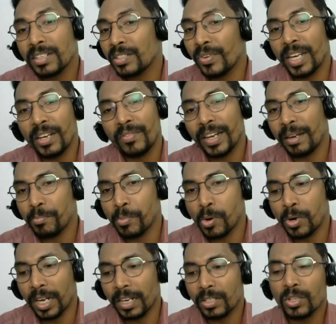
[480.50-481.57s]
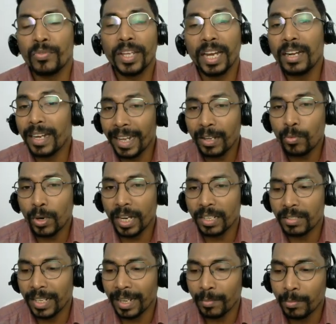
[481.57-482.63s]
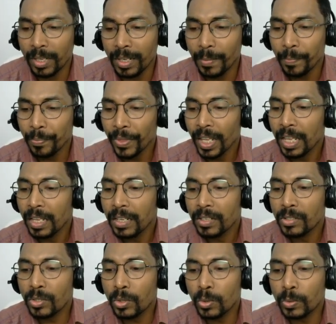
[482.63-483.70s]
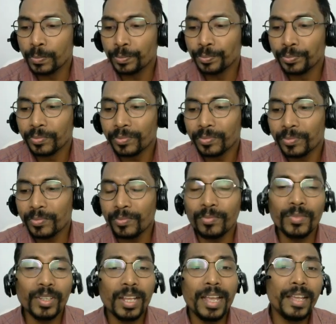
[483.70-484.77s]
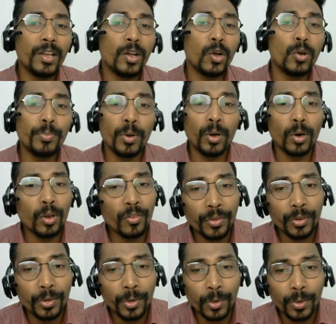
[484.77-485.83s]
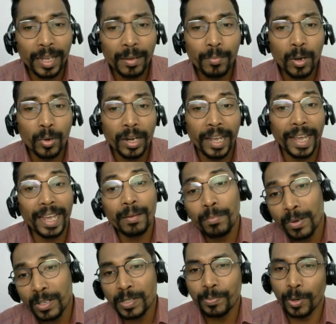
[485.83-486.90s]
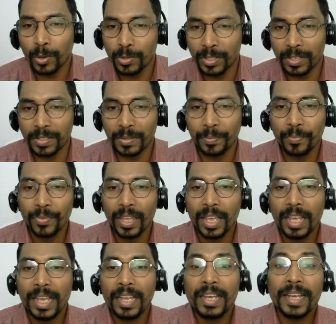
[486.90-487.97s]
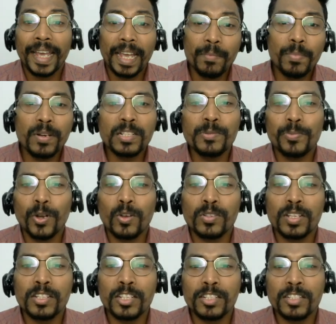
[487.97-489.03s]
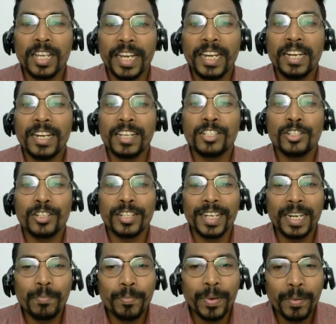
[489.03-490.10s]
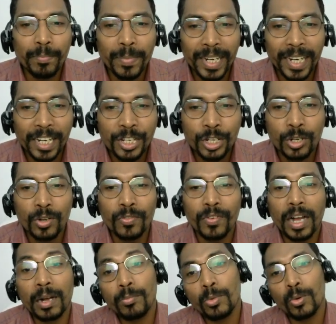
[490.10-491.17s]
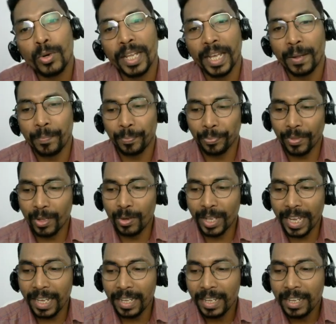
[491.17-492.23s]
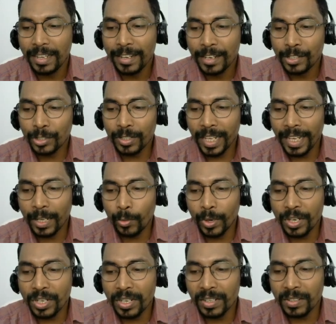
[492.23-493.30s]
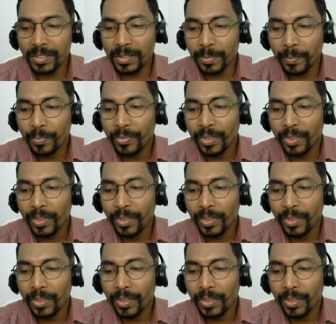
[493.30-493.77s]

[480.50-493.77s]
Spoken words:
is very important. So we can take one example. So I hope all of you know about Haber's process. Haber's process is the industrial preparation of ammonia. Okay, so the equation is